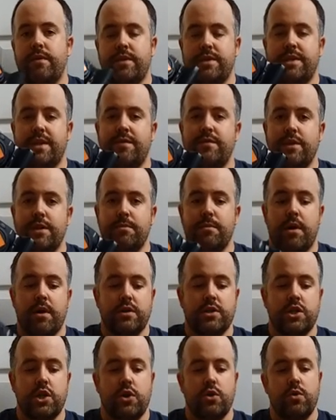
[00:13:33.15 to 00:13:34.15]
the 7D
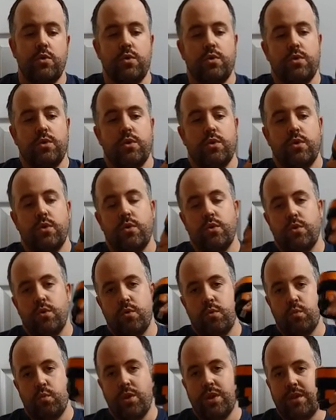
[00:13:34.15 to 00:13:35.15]
Mark II
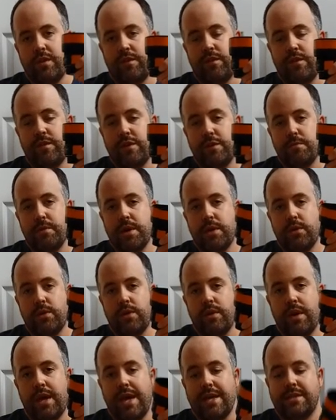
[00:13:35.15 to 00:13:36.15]
with the 50mm
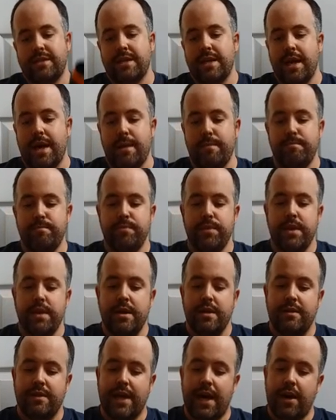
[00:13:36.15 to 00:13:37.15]
STM.
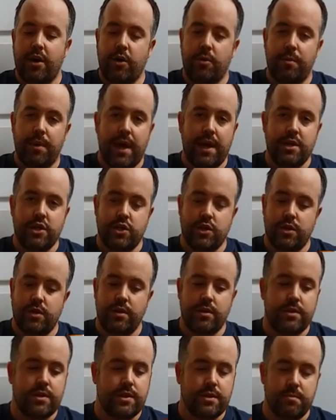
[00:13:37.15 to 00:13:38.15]
That
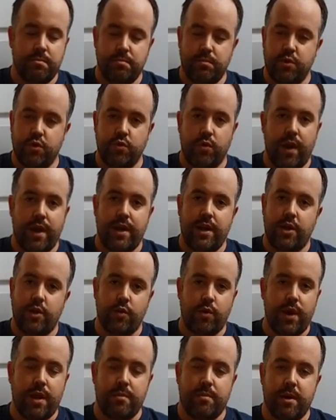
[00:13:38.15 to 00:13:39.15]
combination, some great,
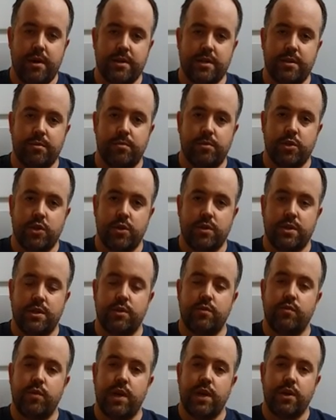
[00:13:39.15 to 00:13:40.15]
great basketball shots
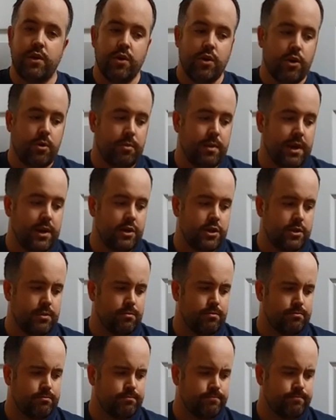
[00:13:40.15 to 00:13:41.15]
and a really good combination.
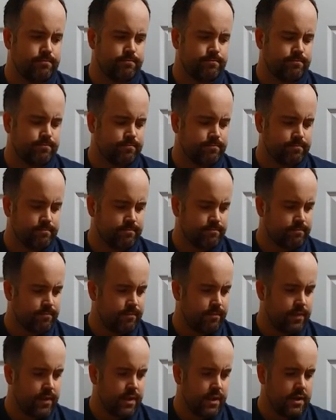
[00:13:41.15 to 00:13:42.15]

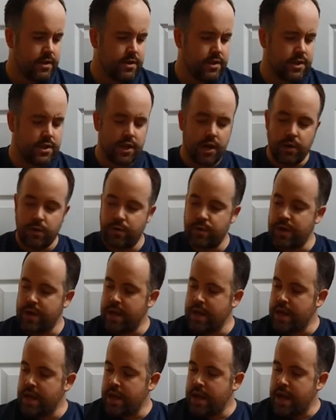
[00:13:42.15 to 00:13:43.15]
So,
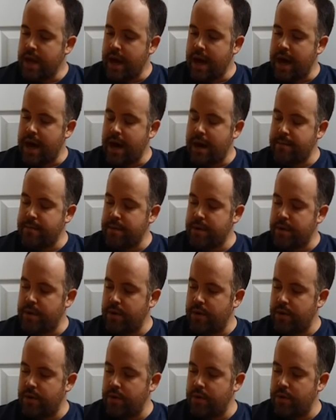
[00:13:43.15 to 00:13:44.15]
um,
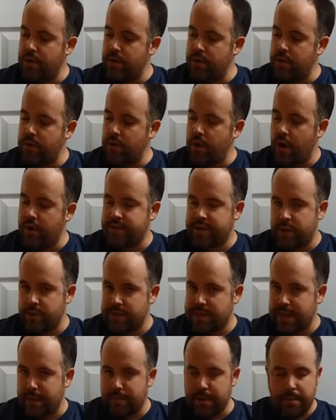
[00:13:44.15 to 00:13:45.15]
obviously,
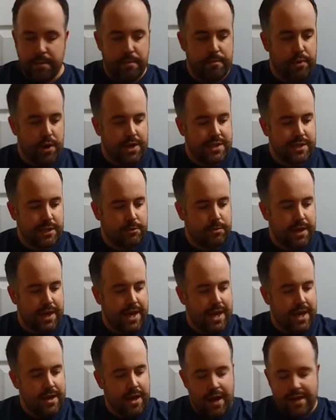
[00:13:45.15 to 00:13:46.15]
we're stepping up in price a little bit
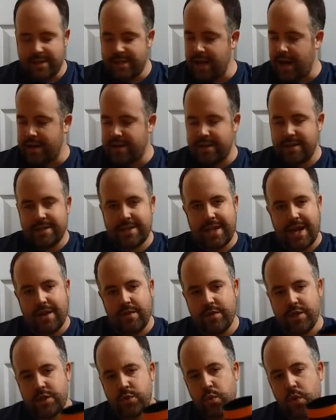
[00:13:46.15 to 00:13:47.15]
here. I, di- I didn't
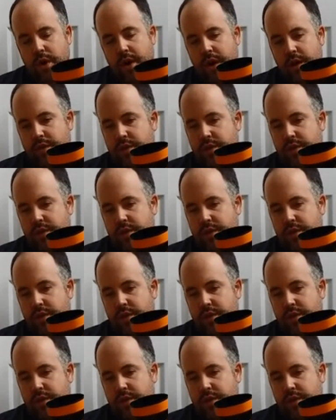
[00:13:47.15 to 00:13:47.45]
say this one.